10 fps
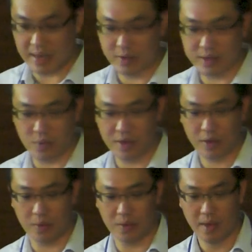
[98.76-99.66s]
I just
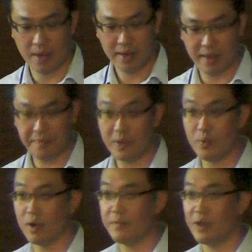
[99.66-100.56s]
want to give
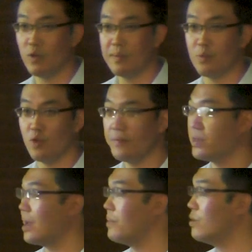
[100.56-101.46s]
you a very brief
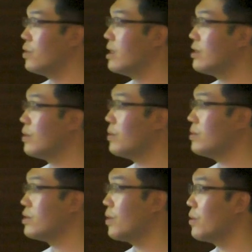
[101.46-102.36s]
summary
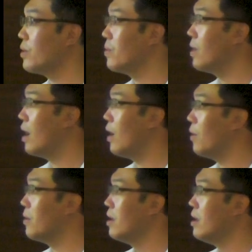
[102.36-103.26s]
to show you
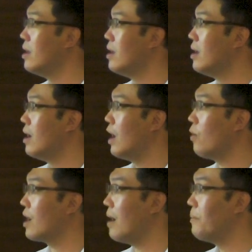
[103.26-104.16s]

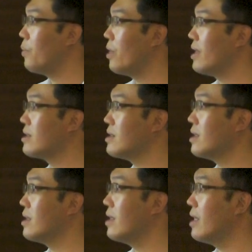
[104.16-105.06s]
how complex
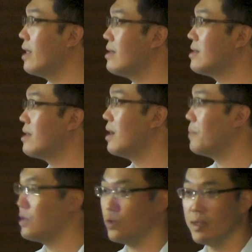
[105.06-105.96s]
it is
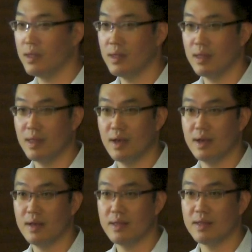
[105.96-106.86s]
between
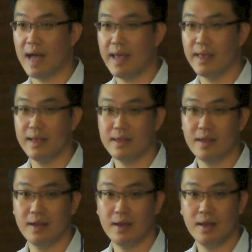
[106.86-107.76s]
the diet,
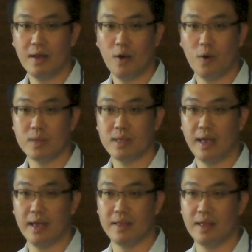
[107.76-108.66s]
host,
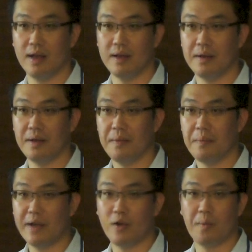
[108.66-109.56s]
and
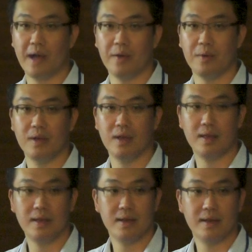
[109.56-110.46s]
microbiome.
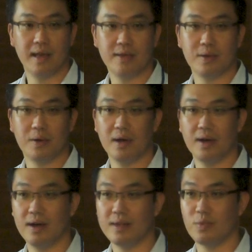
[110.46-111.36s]
Yeah,
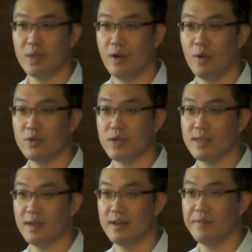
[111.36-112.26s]
so as we all
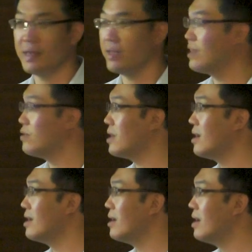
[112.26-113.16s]
just finished
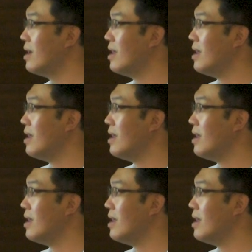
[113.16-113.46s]
a